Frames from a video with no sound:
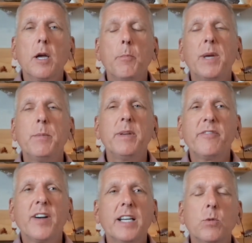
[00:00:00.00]
Maybe
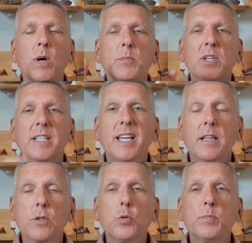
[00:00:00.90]
find a website
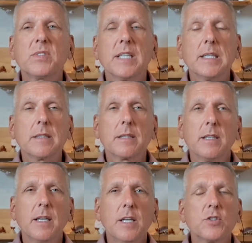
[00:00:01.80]
that loops it
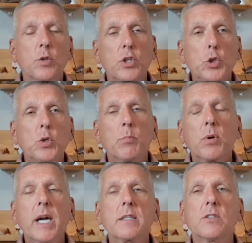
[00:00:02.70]
so that you can
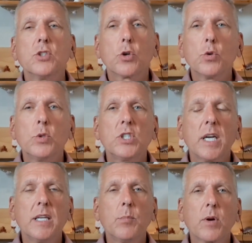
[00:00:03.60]
practice your
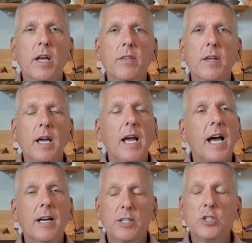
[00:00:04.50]
Ujjayi breath
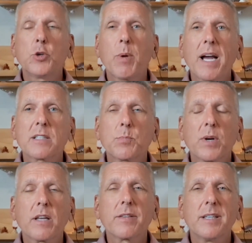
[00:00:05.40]
and your box
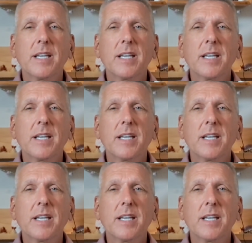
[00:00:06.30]
breath.